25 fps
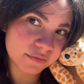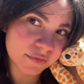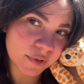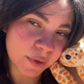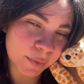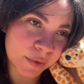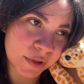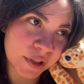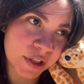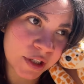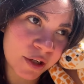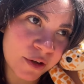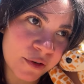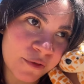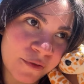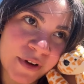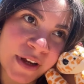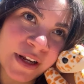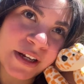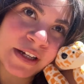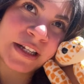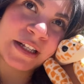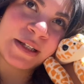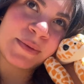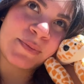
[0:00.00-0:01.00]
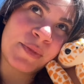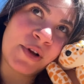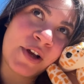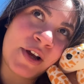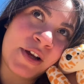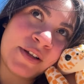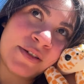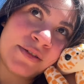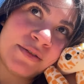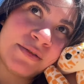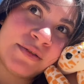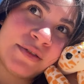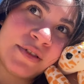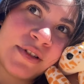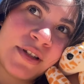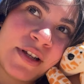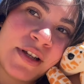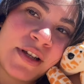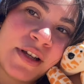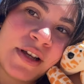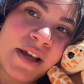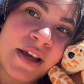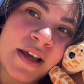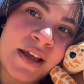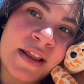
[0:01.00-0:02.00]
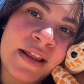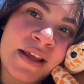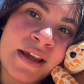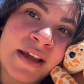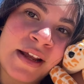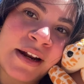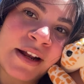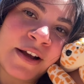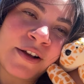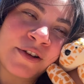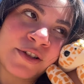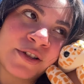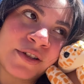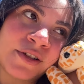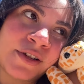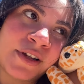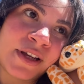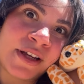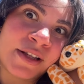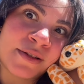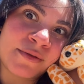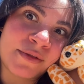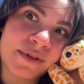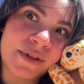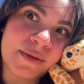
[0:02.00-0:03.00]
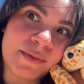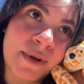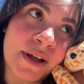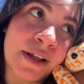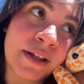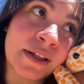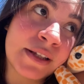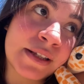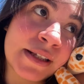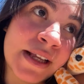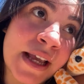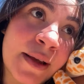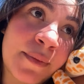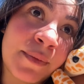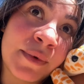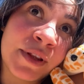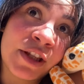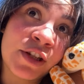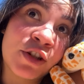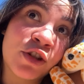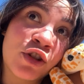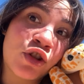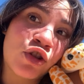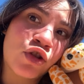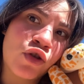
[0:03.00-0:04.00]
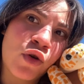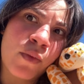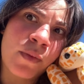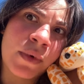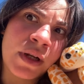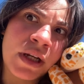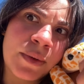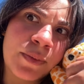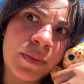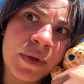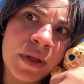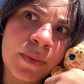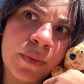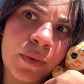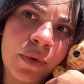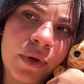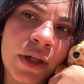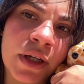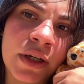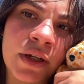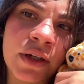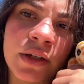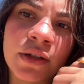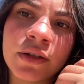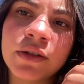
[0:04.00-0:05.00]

We're gonna go find a spot. And then I'll show you guys what the spot looks like. But there's so many people here.